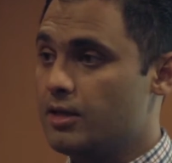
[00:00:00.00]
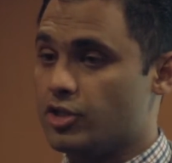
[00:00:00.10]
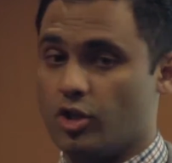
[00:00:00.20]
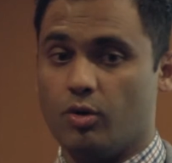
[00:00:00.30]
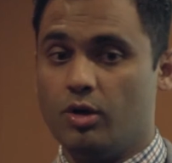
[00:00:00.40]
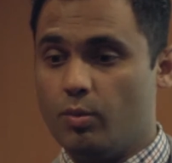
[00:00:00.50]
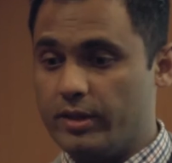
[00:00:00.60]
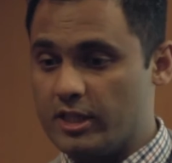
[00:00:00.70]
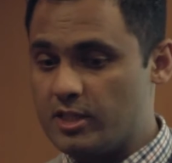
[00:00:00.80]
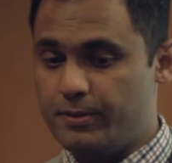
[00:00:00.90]
So
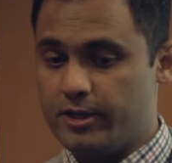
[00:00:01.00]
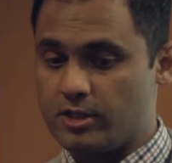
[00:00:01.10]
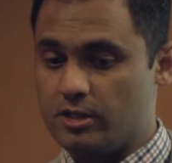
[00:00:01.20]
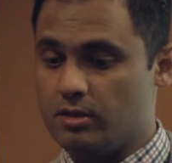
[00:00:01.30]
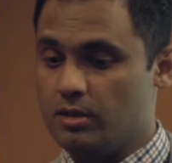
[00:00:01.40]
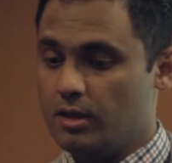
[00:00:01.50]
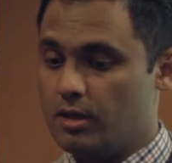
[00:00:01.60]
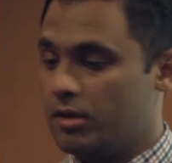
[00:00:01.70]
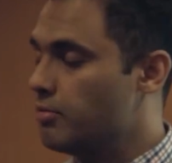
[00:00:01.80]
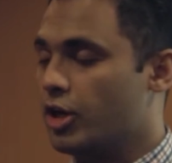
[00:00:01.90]
with this person,
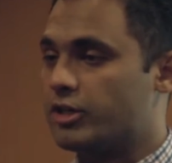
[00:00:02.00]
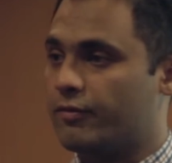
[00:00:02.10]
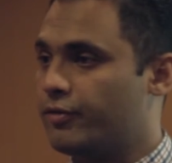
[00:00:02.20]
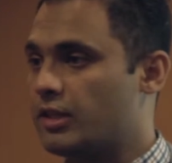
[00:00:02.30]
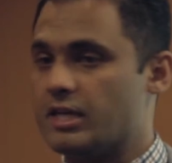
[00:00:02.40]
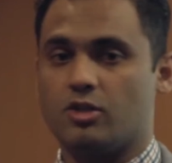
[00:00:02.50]
you know, different things.